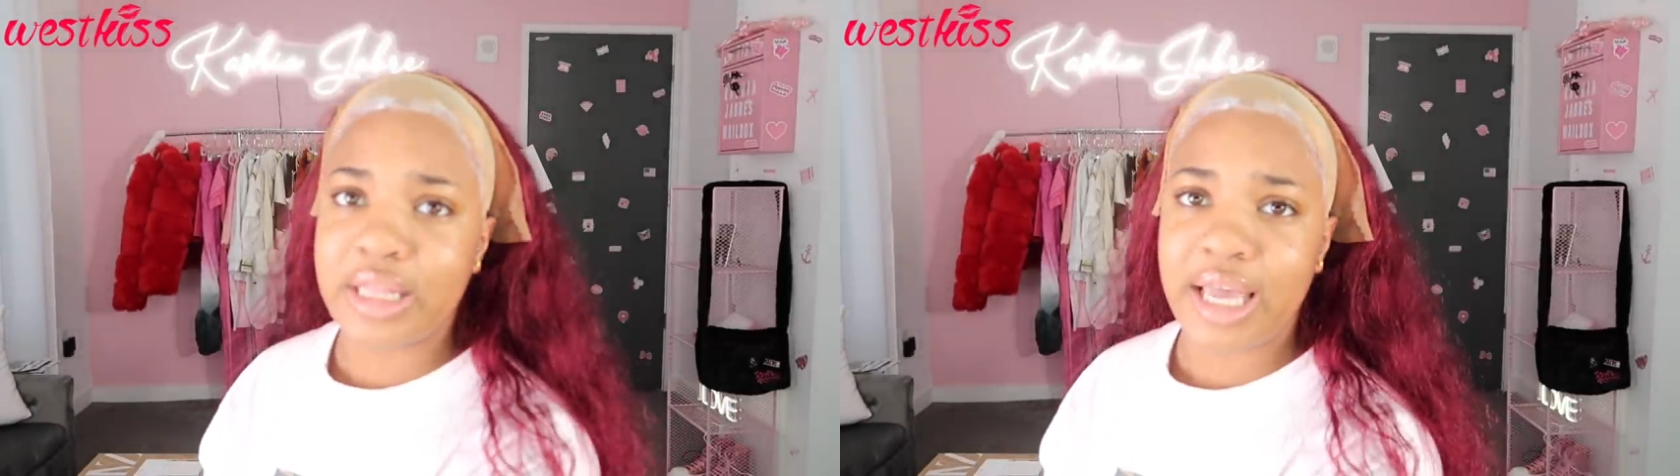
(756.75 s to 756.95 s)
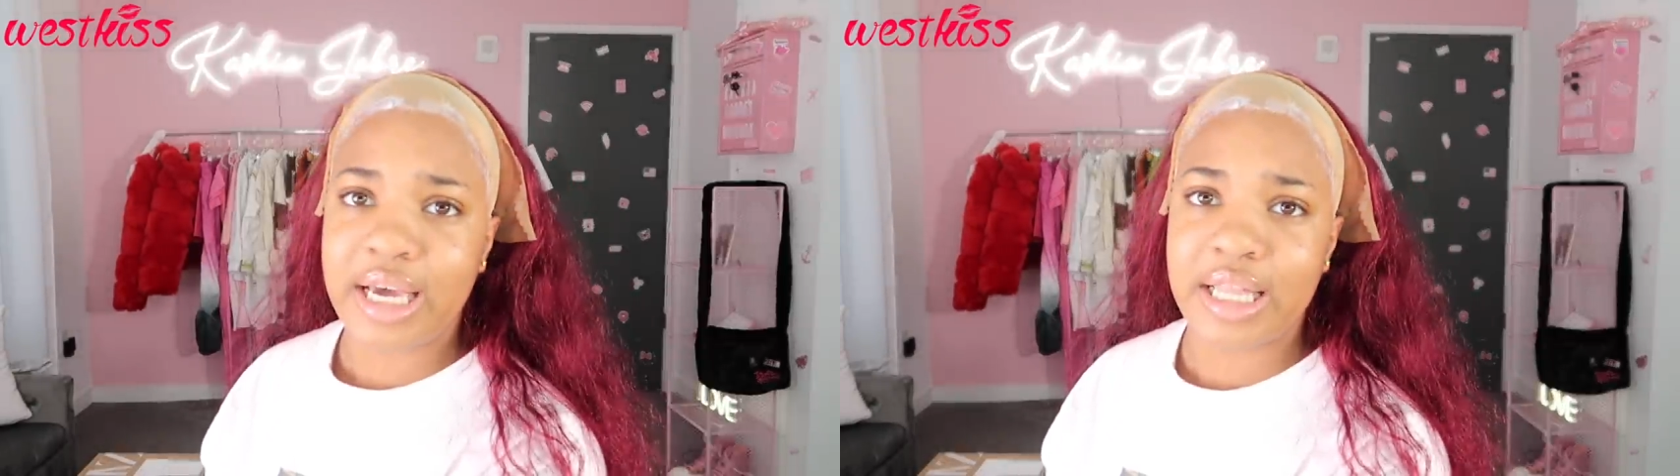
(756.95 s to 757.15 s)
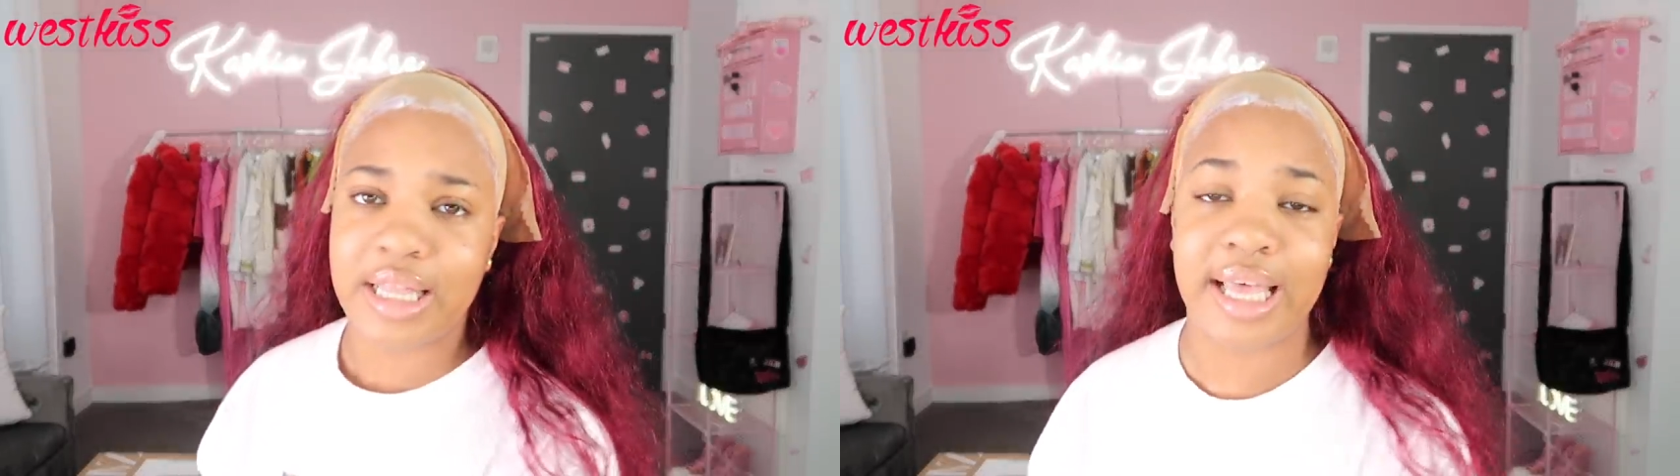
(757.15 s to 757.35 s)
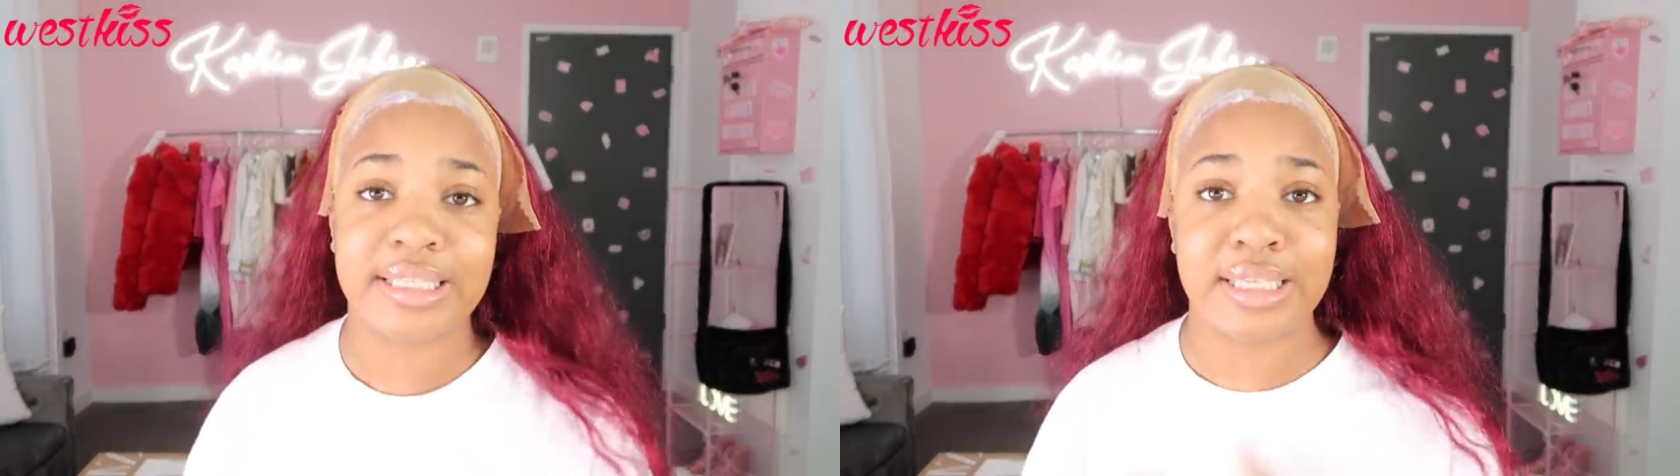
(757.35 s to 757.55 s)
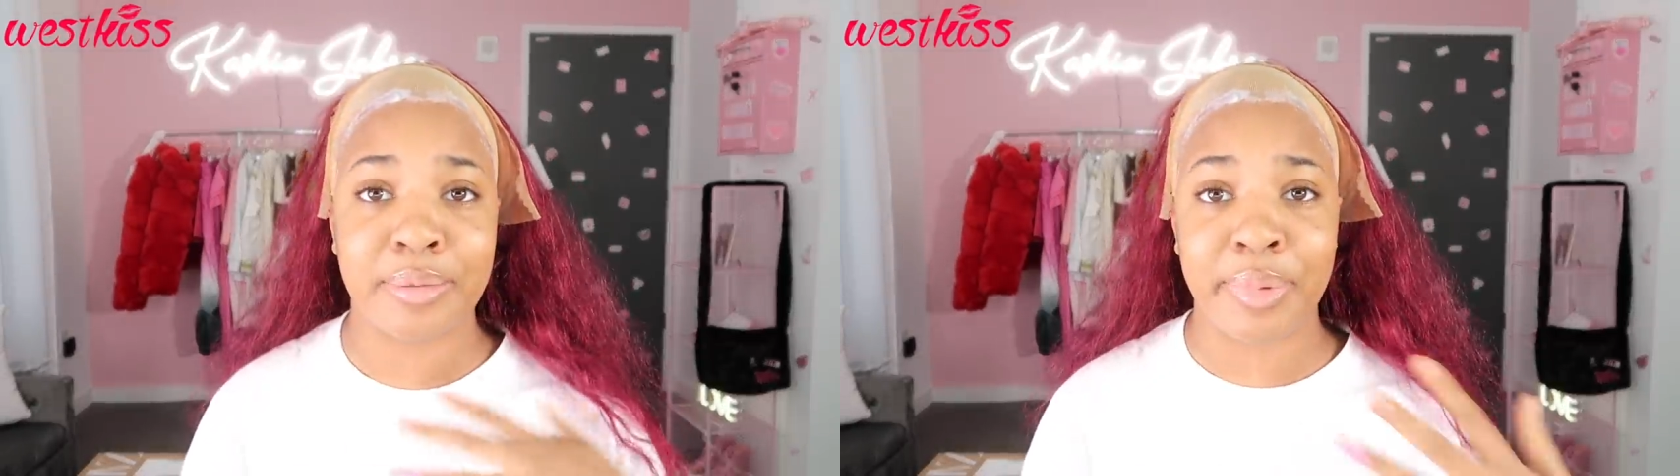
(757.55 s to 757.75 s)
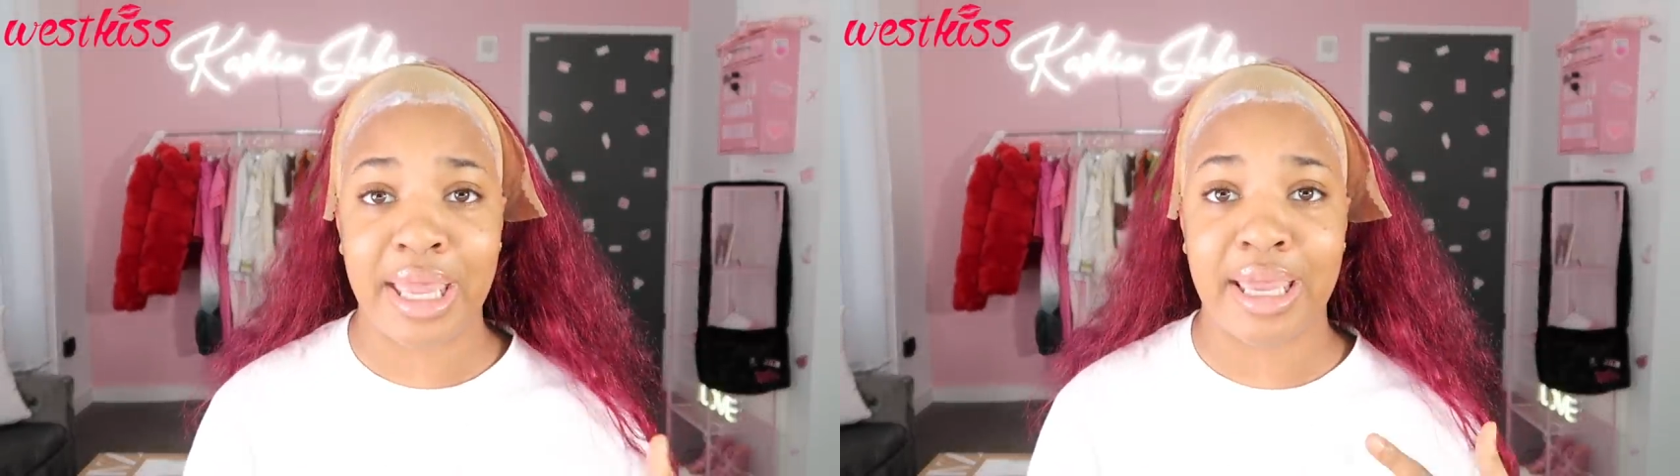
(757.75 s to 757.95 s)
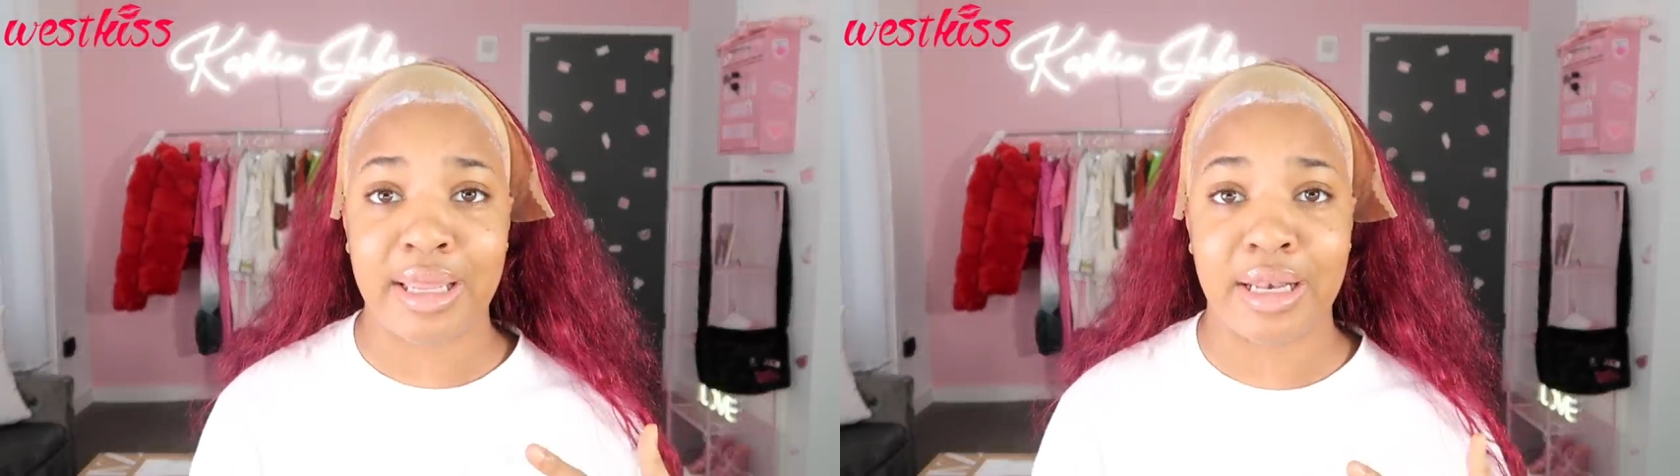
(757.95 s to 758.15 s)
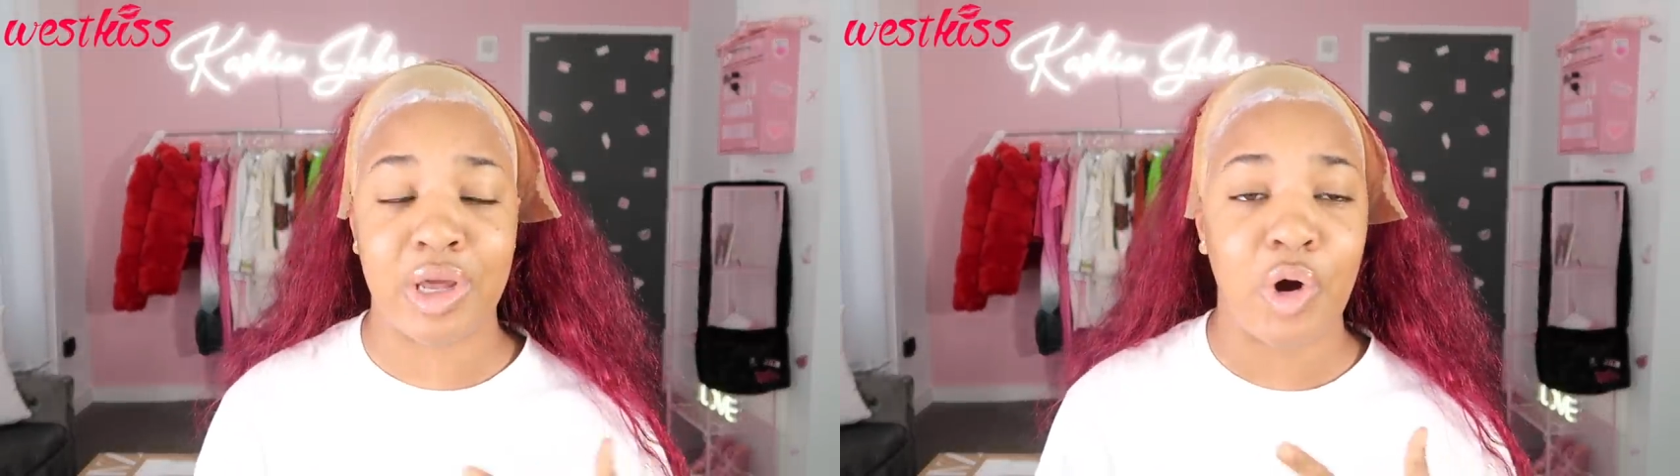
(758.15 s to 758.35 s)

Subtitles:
like an elastic band